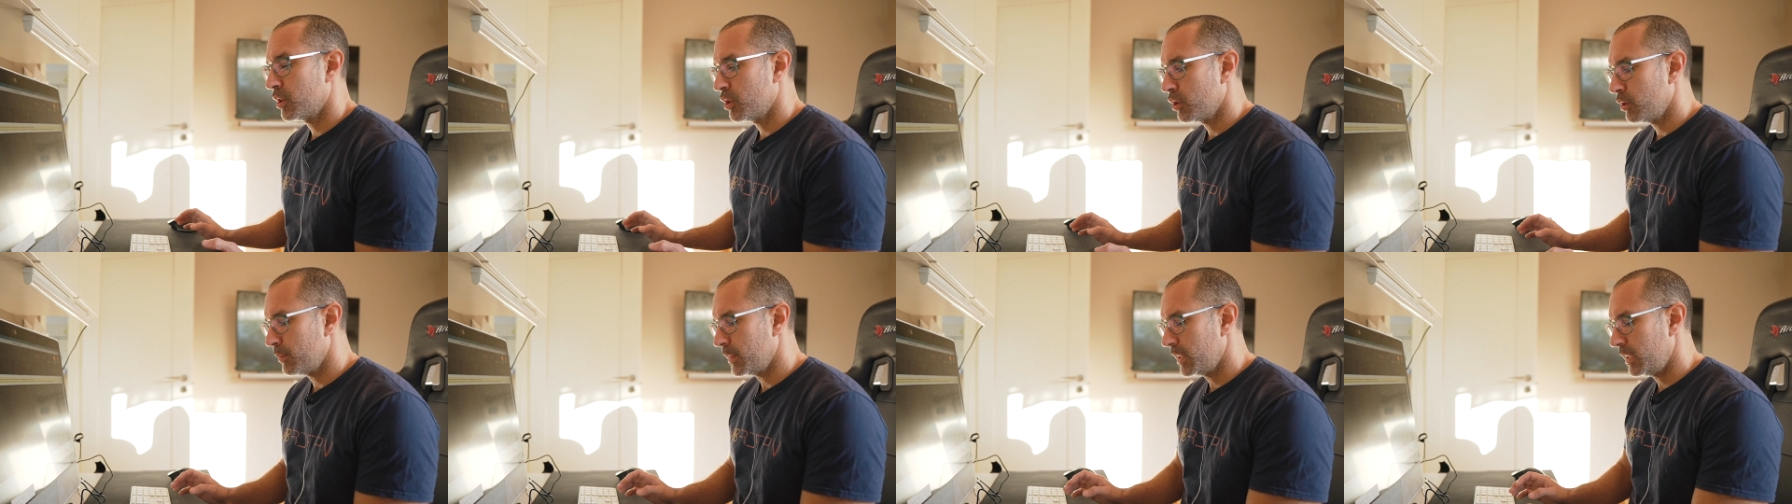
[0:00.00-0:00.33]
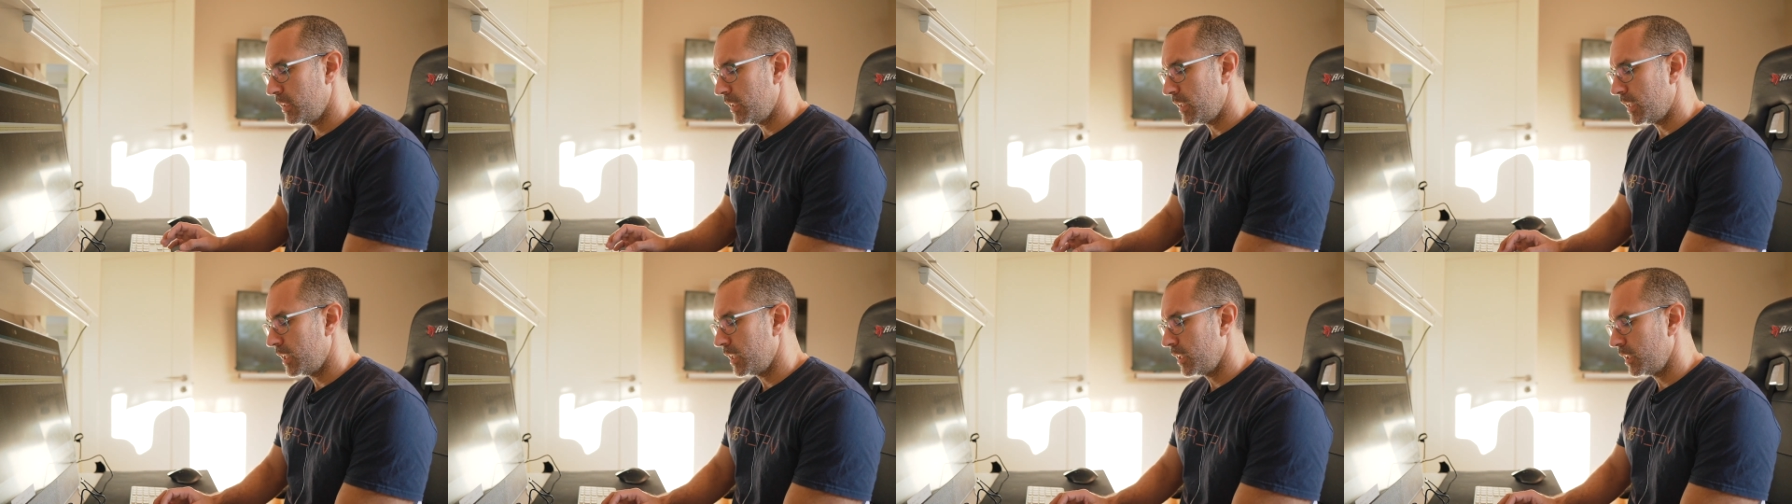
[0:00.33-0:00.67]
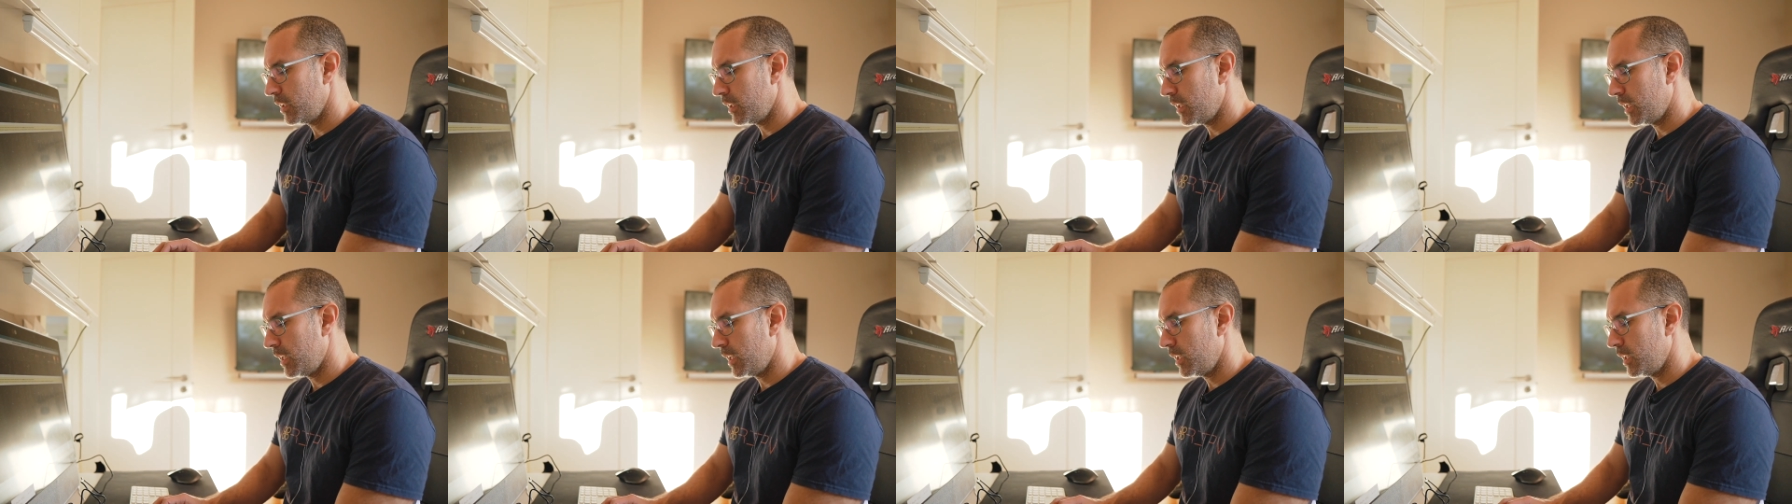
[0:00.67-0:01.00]
command
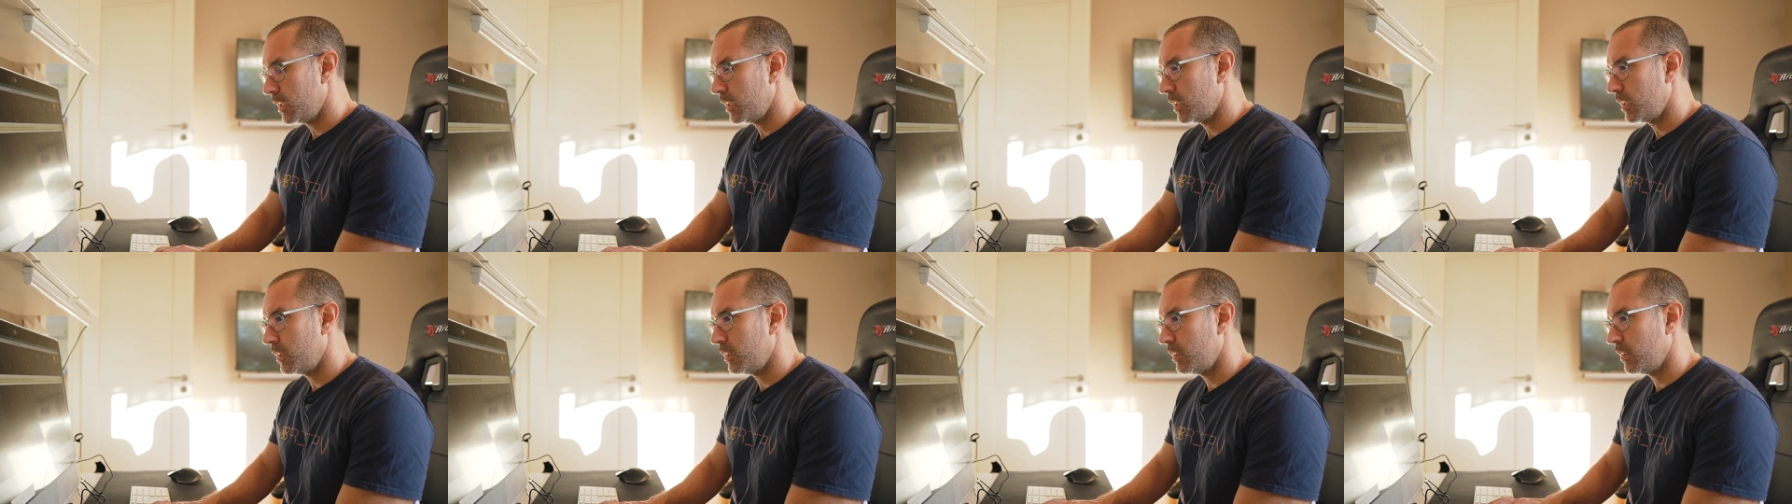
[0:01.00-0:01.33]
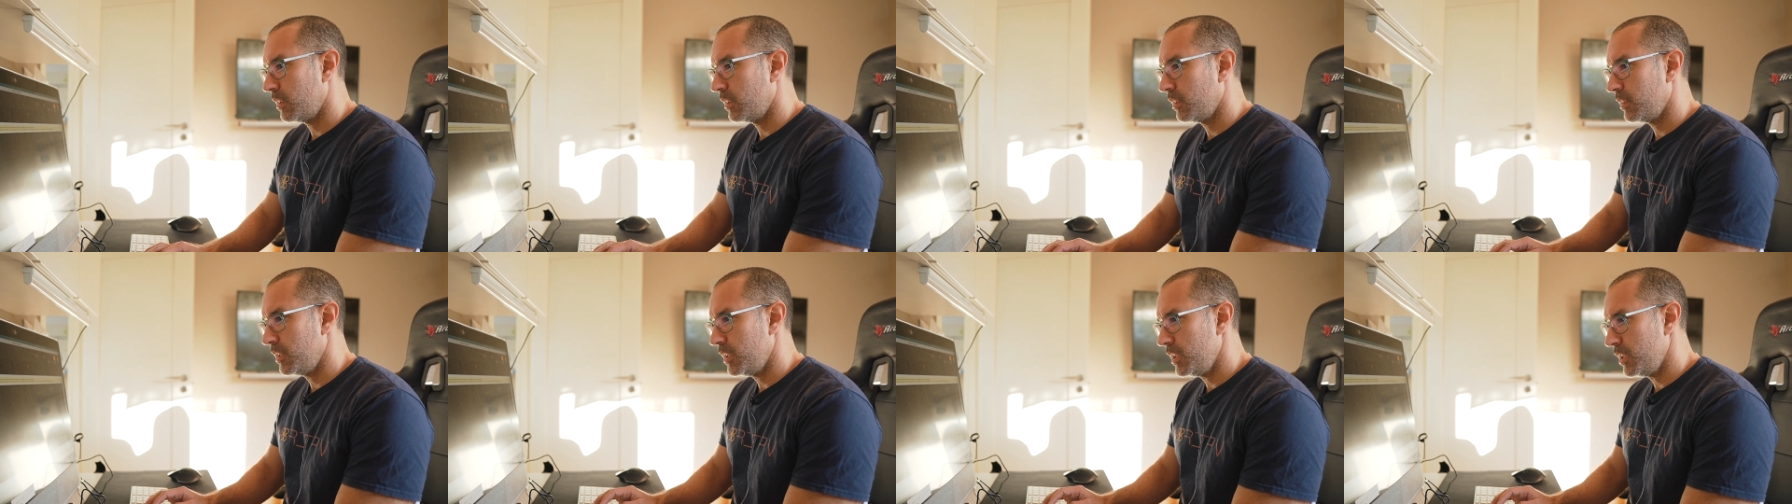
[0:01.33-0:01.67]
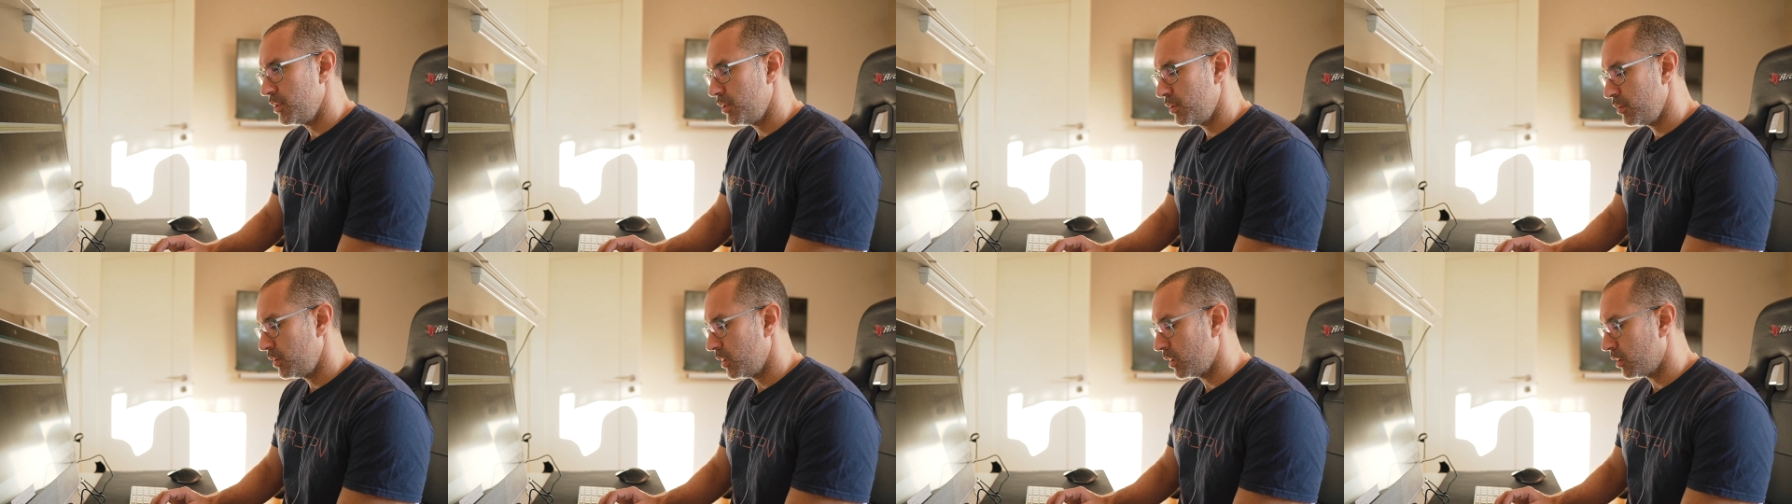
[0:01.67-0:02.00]
line and
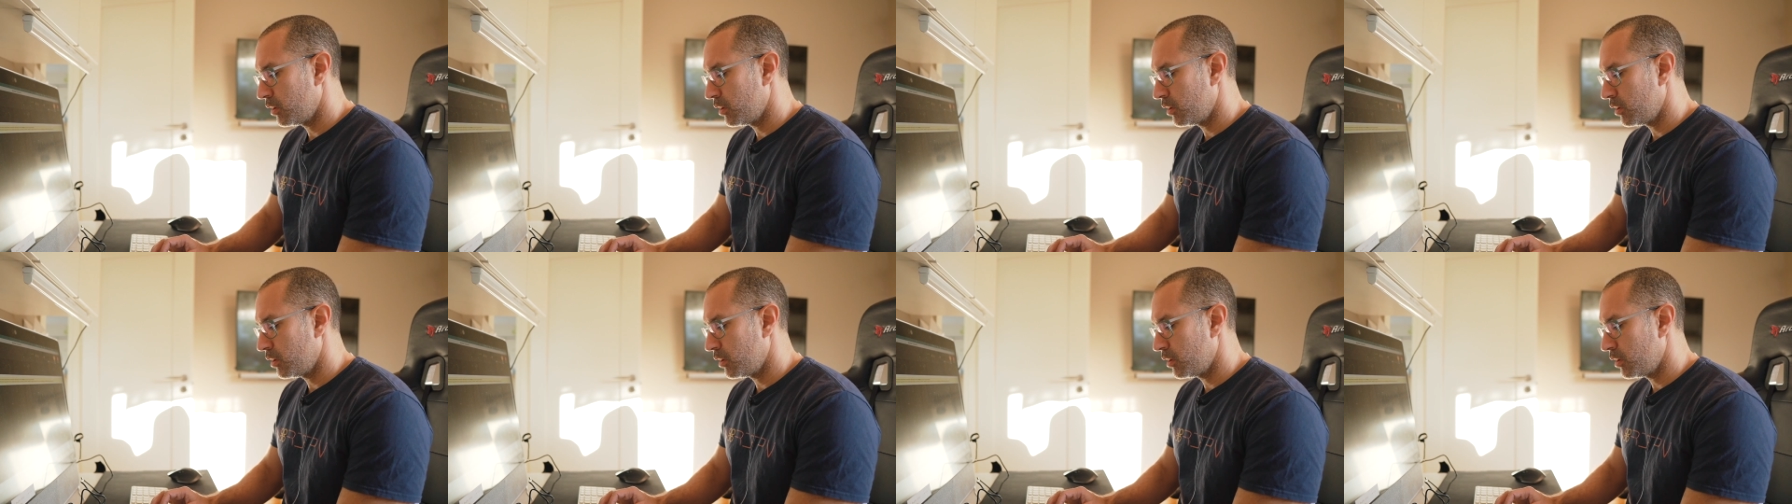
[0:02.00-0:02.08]
issue the